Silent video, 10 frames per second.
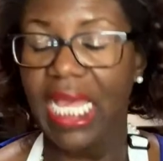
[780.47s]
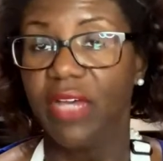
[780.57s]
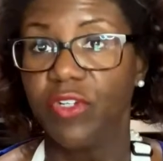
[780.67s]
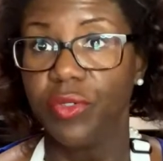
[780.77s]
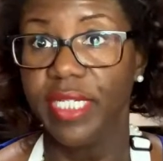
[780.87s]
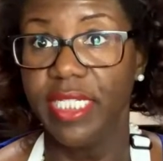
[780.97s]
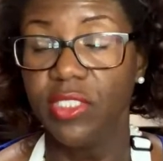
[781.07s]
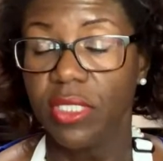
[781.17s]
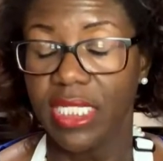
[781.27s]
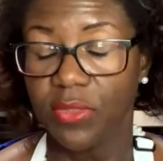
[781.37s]
I have green,
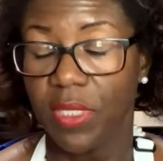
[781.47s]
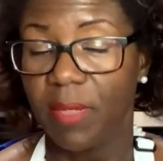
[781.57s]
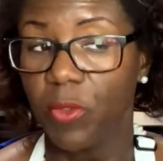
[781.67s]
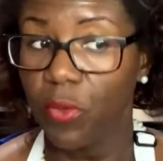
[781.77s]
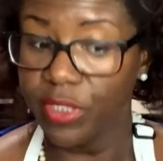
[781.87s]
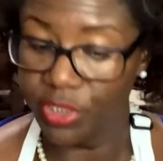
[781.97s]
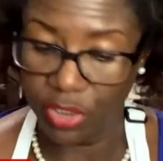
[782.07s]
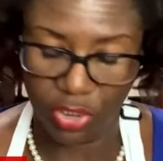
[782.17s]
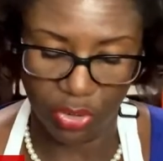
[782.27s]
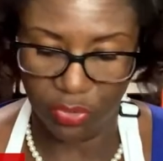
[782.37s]
so that's what I'm going
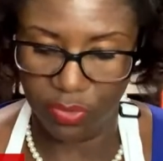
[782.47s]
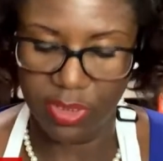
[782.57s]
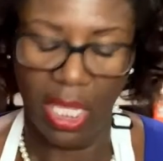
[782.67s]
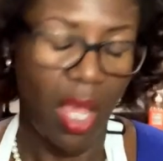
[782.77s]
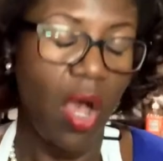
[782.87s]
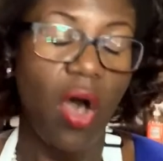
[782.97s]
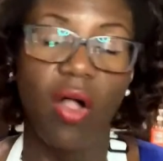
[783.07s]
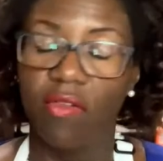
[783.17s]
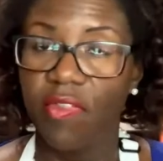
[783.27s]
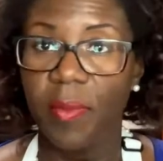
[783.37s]
to use.
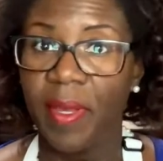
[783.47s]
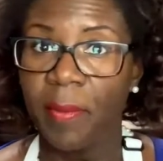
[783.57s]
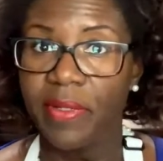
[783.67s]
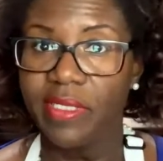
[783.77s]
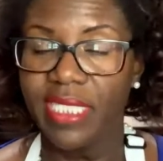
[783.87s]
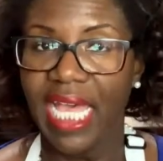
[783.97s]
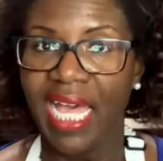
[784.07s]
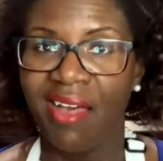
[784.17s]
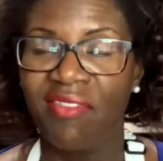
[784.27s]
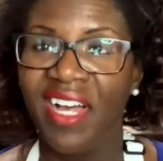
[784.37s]
All of the peppers
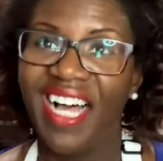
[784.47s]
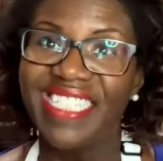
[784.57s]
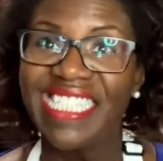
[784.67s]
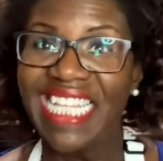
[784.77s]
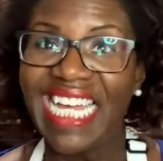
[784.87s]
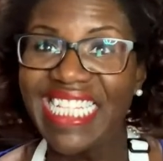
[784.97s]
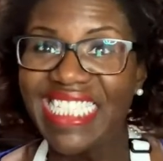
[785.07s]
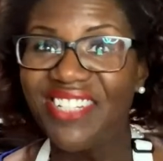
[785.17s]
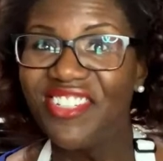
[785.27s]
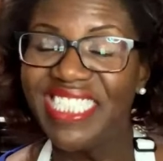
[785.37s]
have a
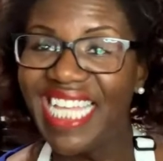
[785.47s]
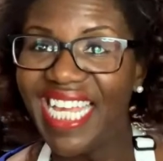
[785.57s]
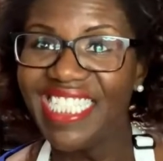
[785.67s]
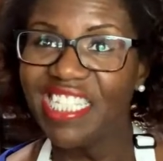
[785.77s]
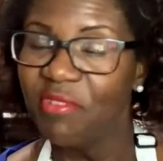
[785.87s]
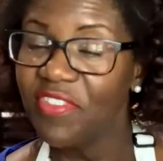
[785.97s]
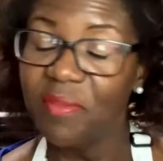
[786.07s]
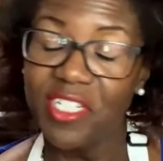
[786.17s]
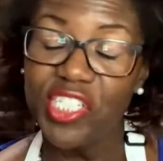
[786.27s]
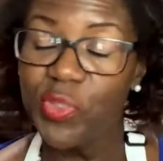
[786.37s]
slightly different taste. Some of
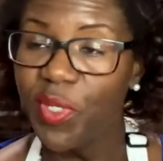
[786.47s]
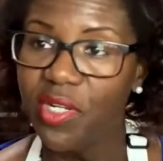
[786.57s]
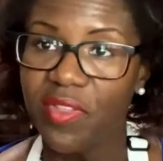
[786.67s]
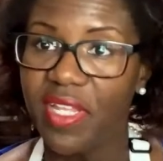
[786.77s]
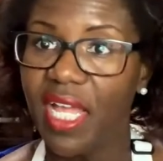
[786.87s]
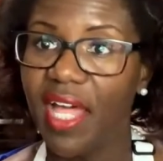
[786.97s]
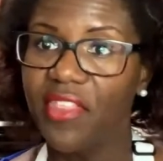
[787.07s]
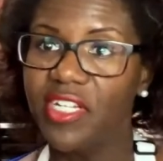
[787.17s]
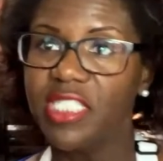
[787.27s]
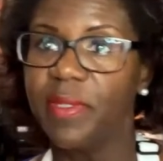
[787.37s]
them are sweeter than
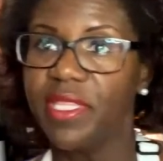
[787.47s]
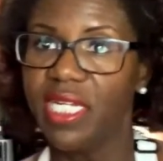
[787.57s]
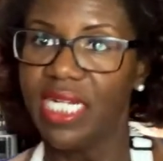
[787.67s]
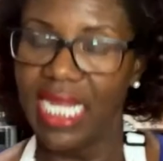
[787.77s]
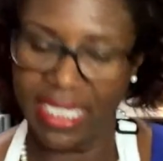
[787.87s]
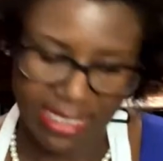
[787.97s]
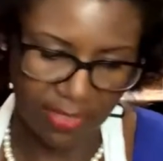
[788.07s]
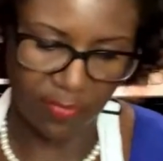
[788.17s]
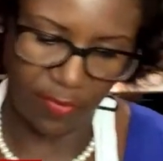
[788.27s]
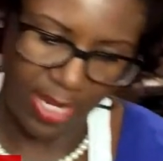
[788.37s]
others, but they're nice
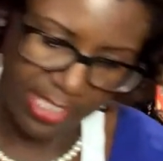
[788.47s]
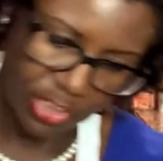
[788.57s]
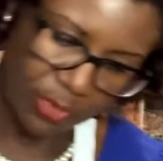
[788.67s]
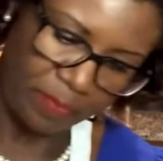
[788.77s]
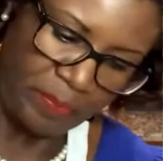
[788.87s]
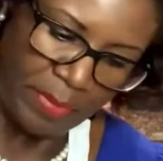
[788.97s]
and fresh.